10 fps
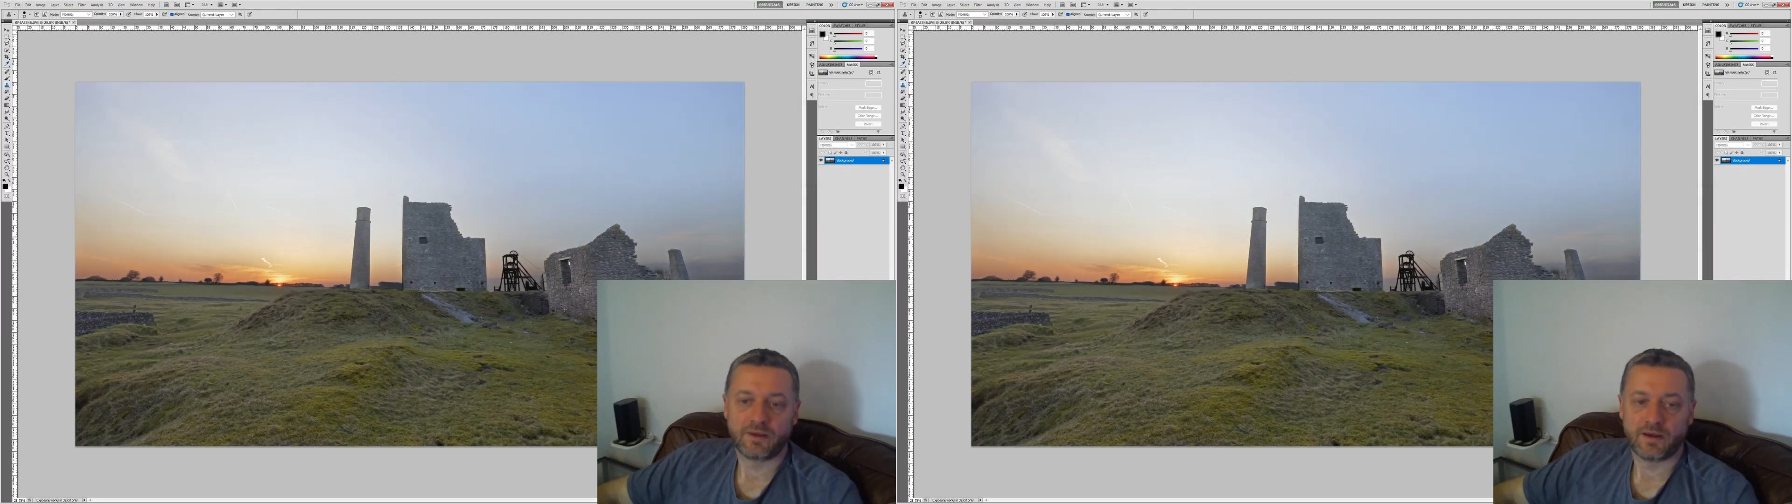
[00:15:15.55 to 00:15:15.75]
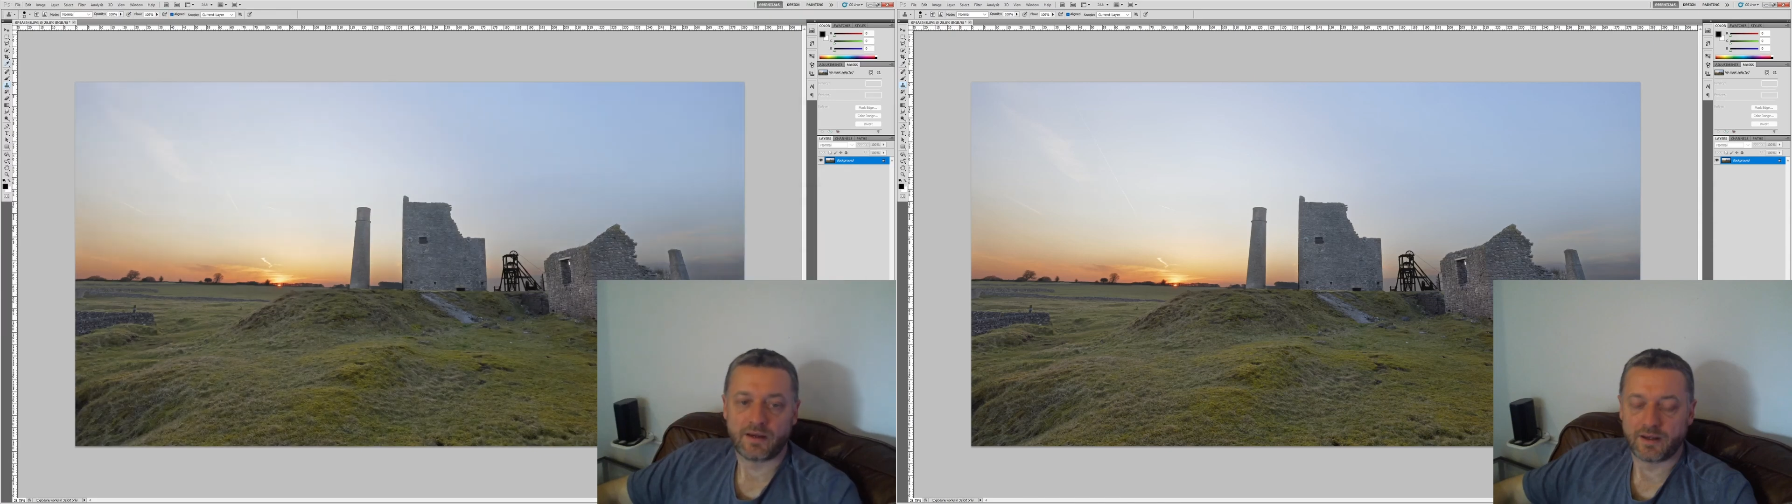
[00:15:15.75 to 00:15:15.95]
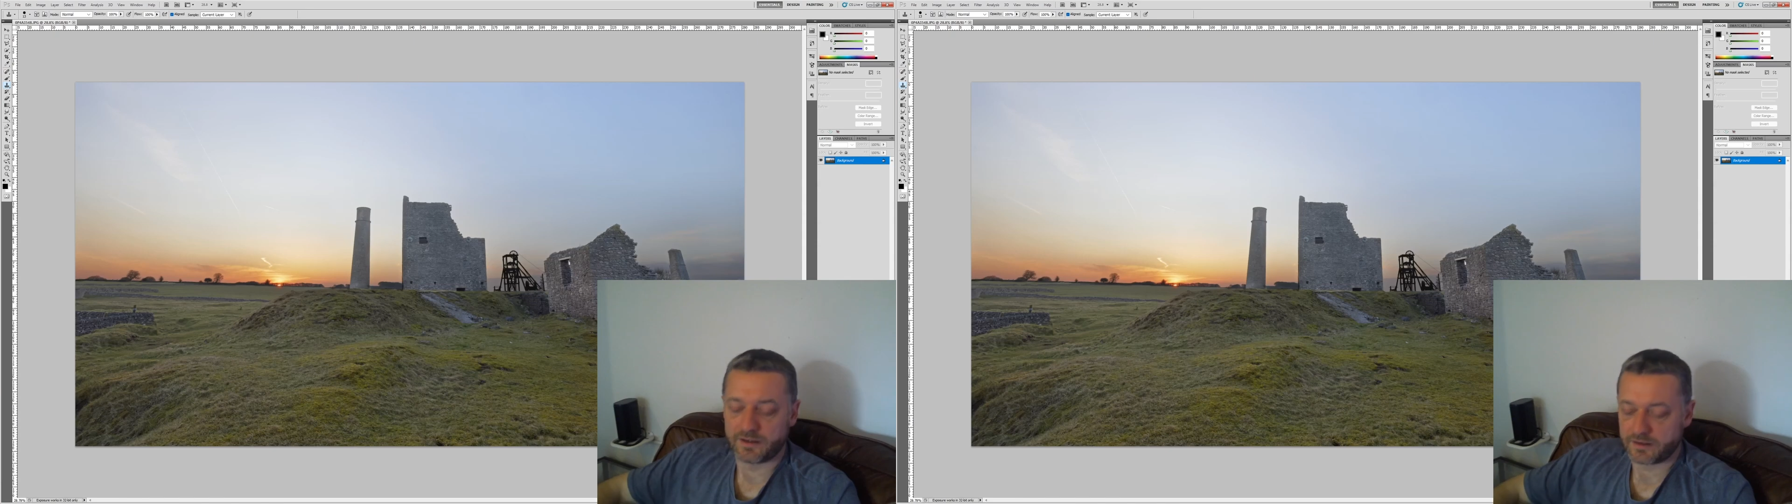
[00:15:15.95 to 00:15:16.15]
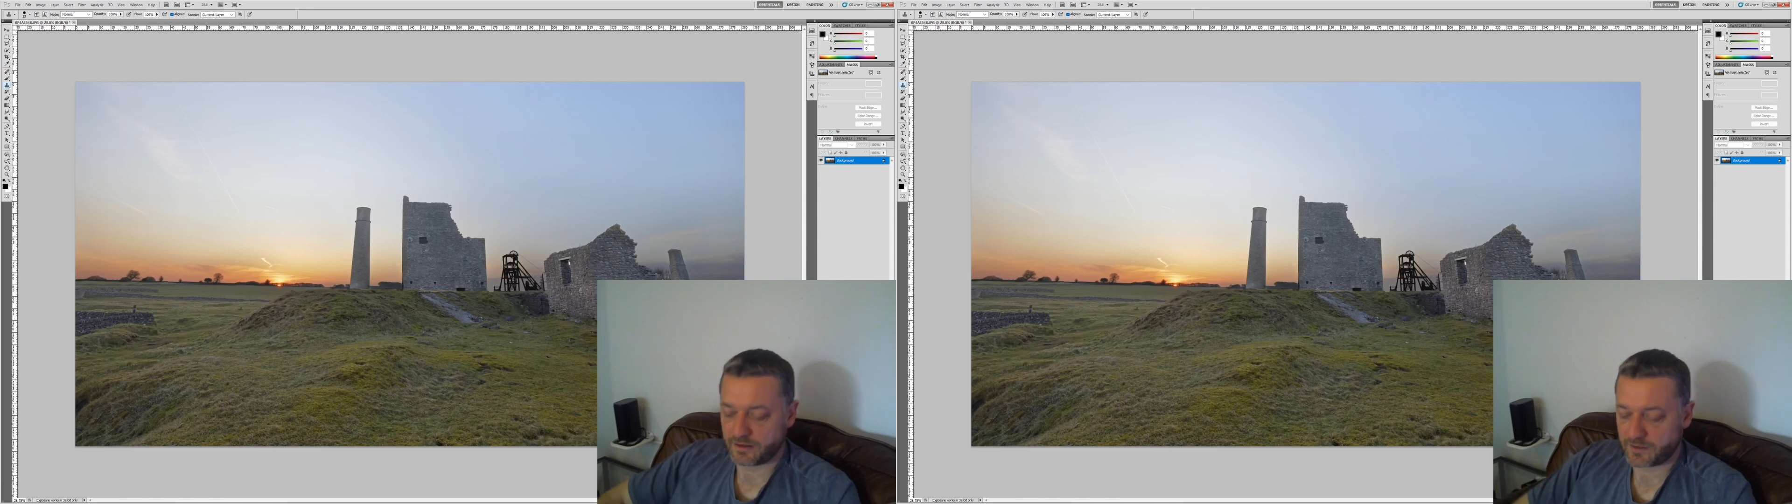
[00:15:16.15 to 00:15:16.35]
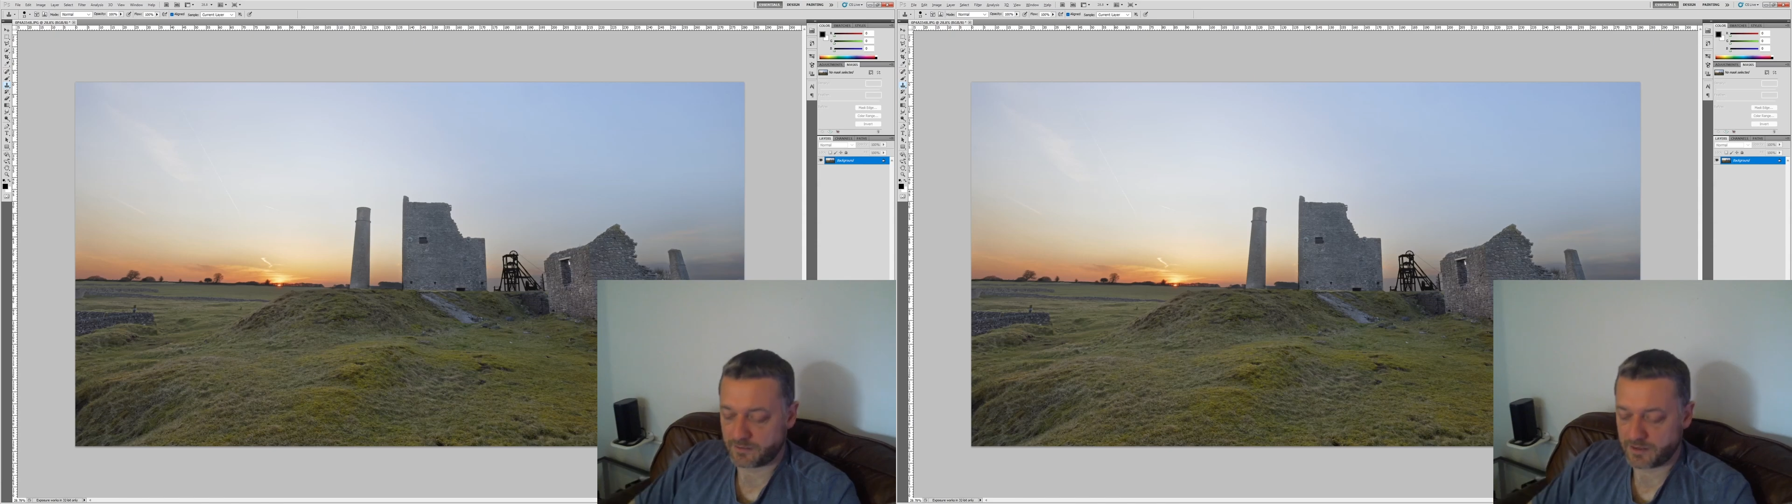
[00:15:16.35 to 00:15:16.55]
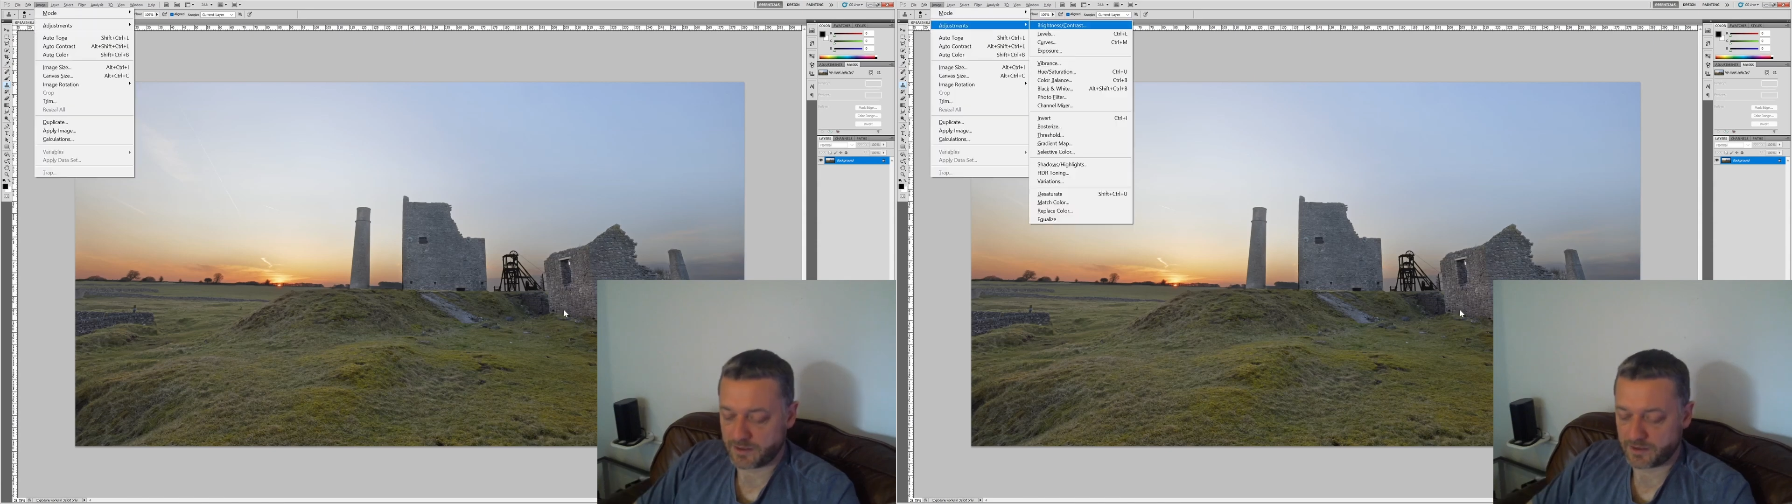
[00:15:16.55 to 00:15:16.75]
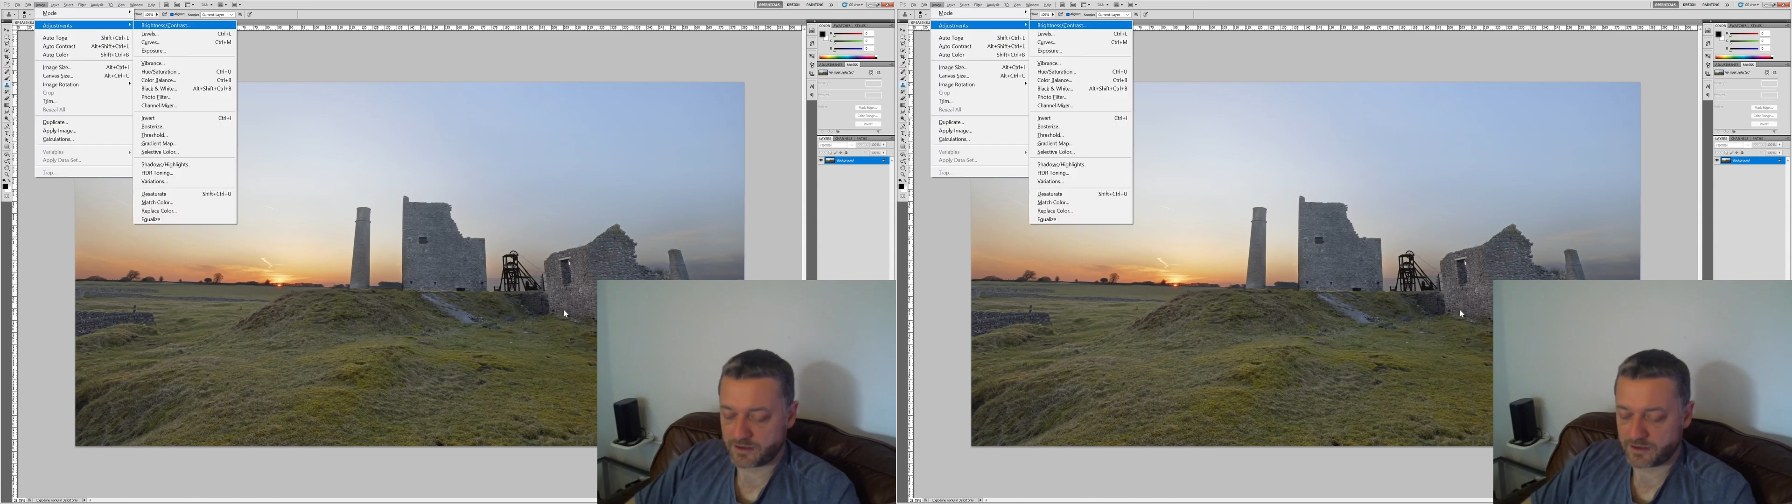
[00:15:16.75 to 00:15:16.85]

And I'm going to play with